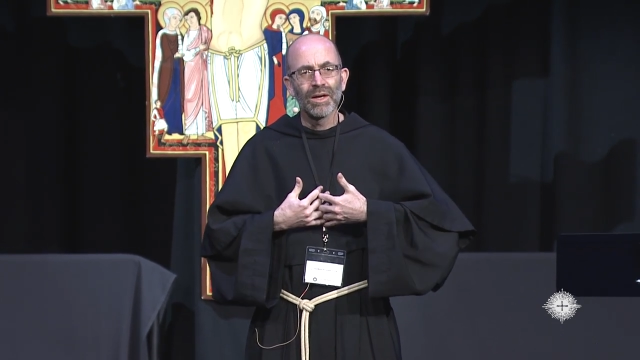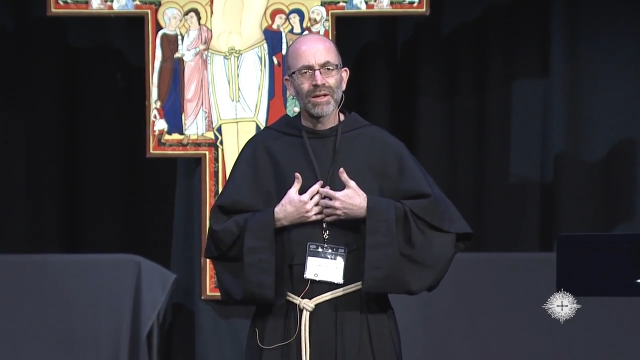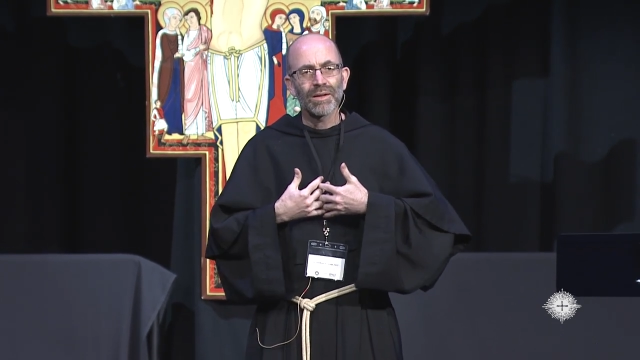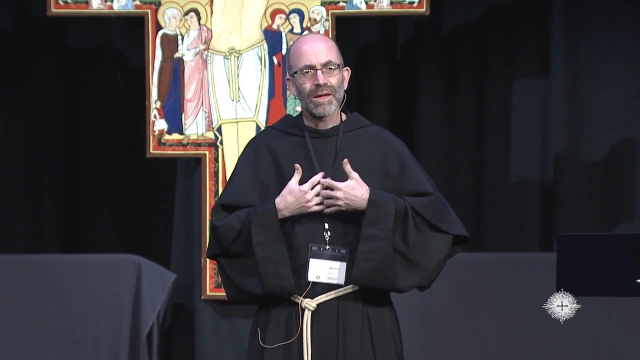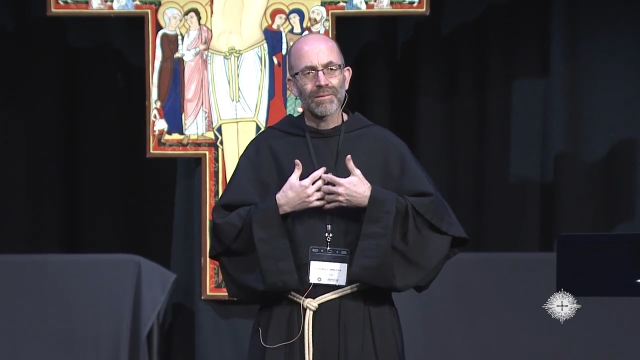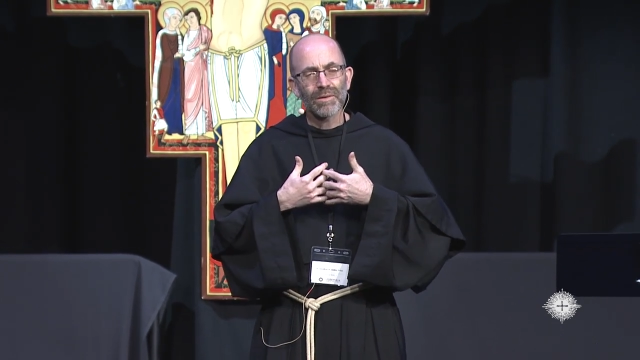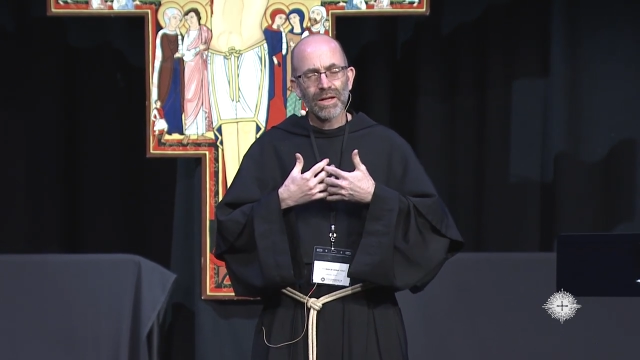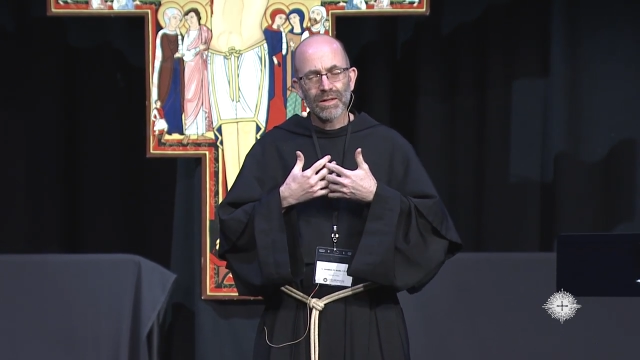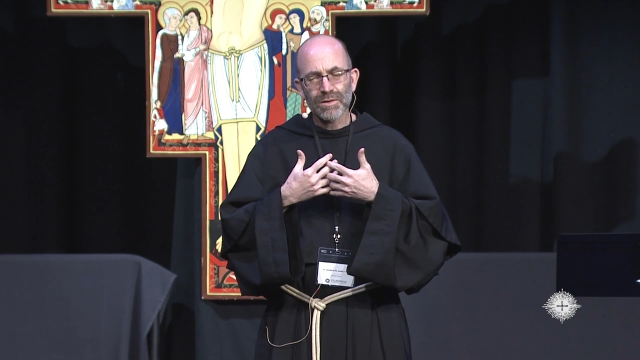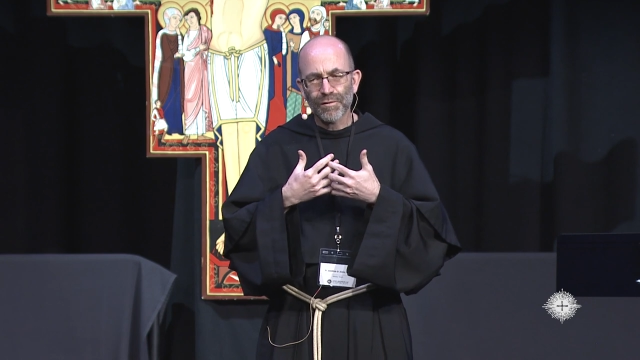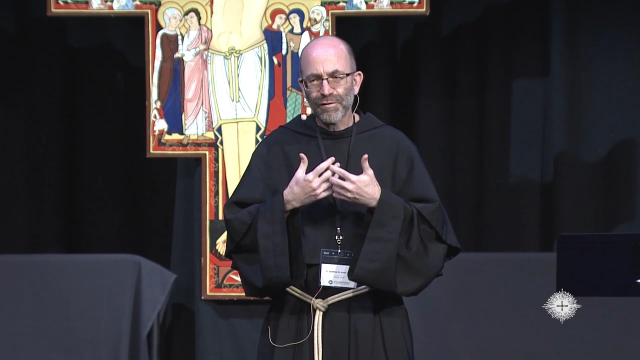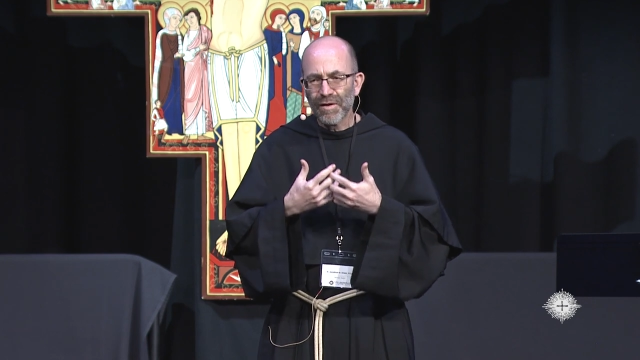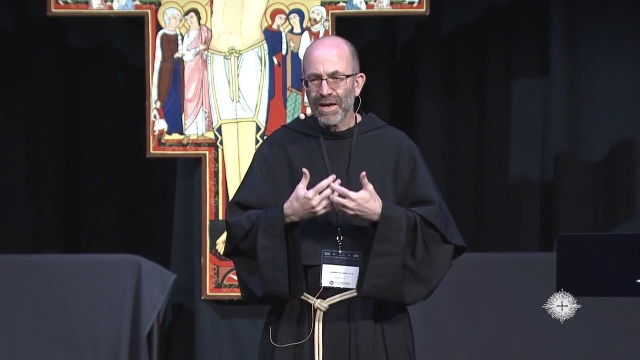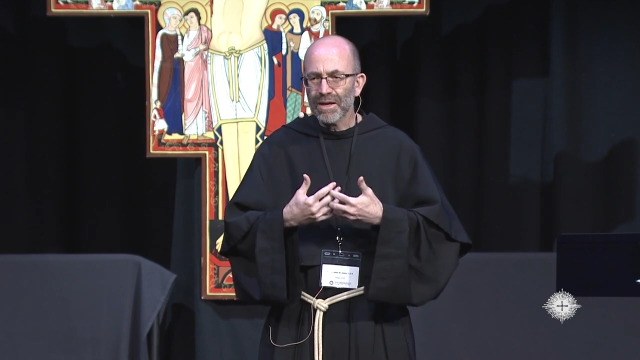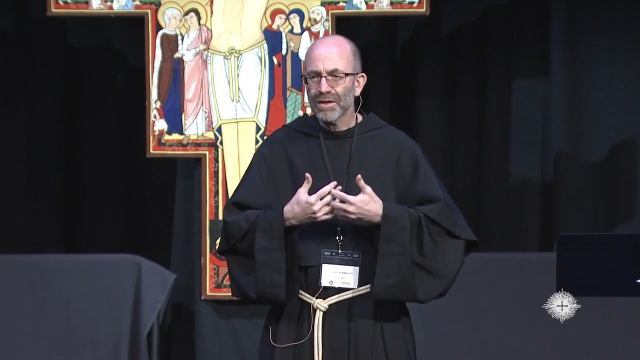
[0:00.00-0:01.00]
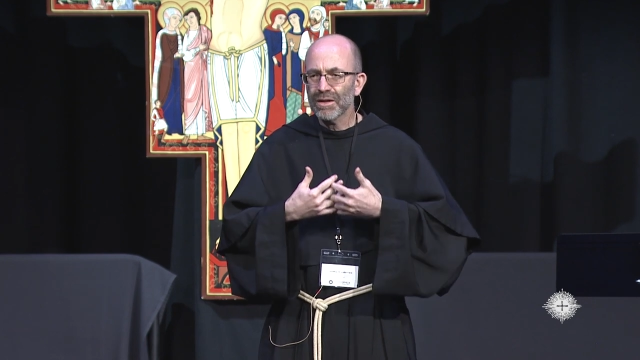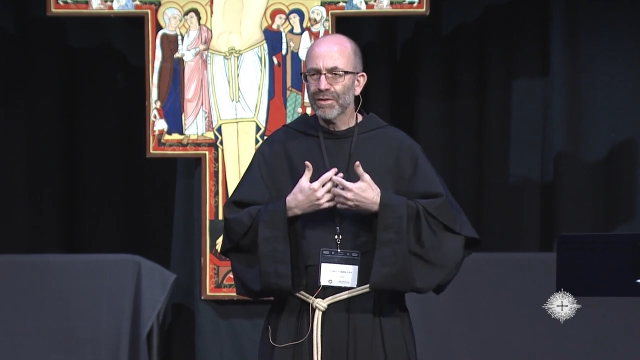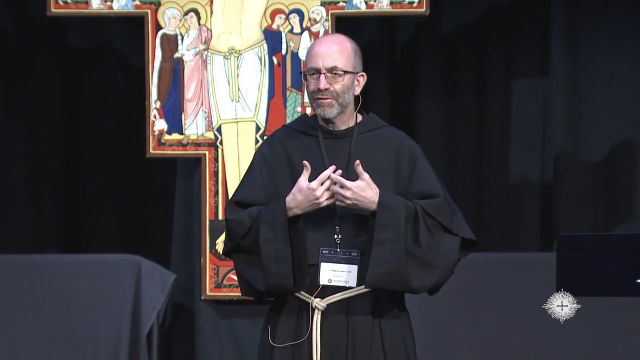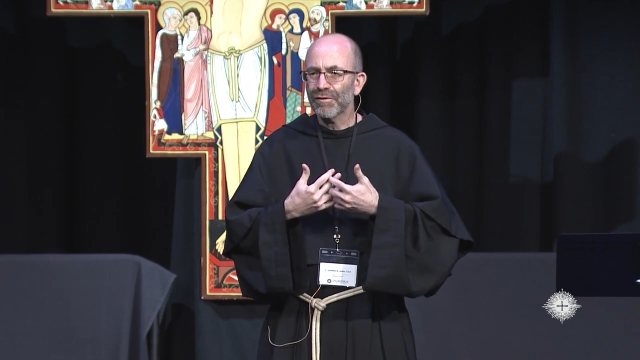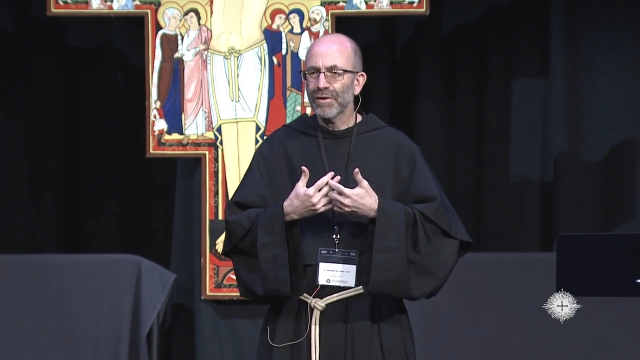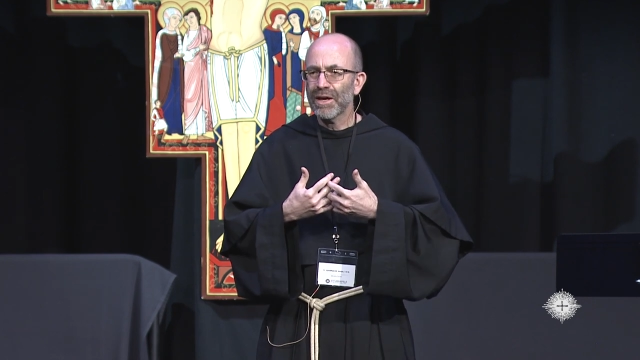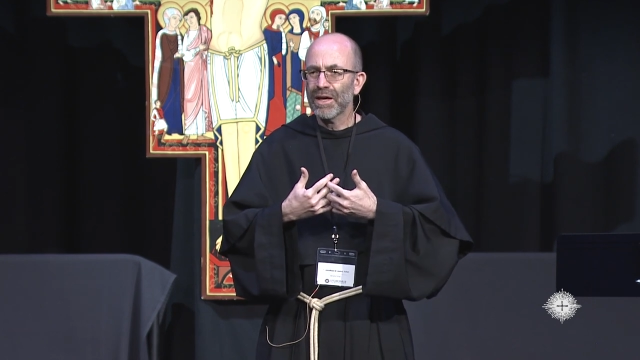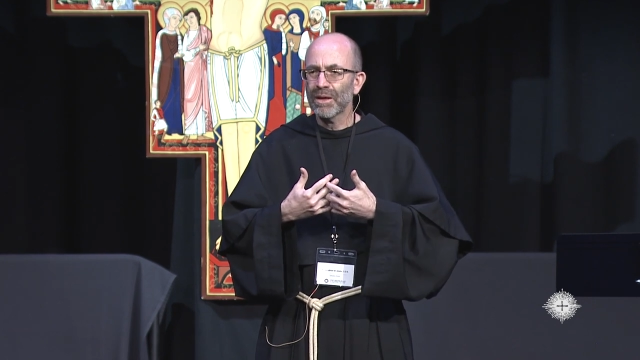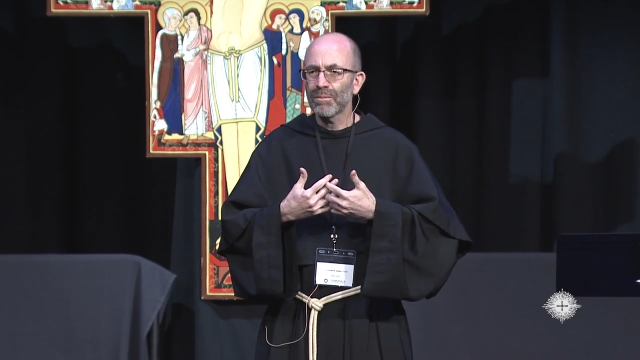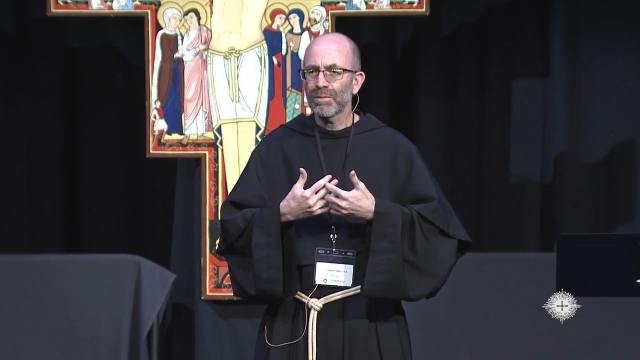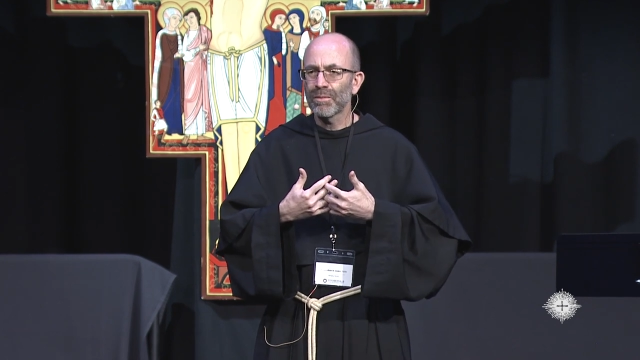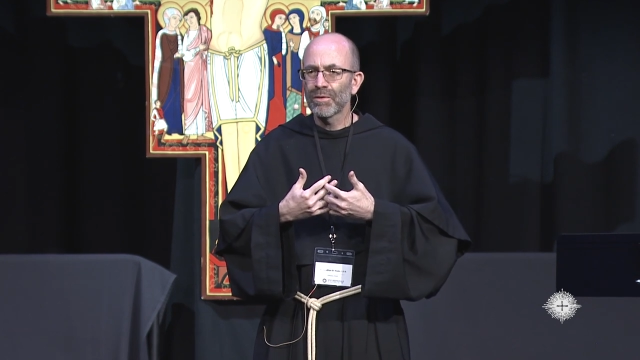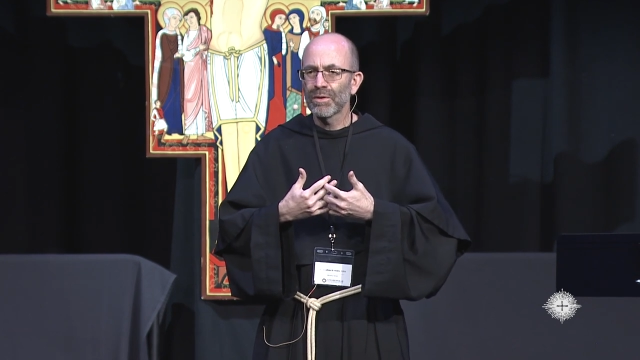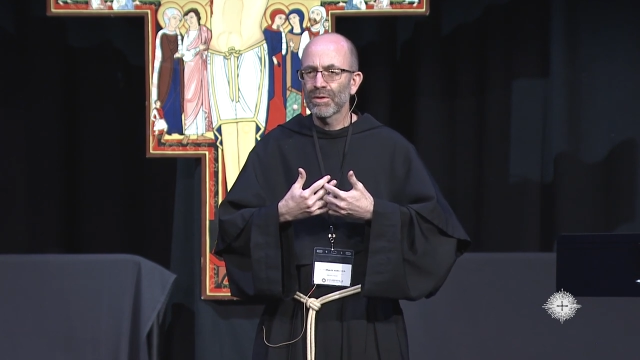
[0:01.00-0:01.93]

that has fanned into flame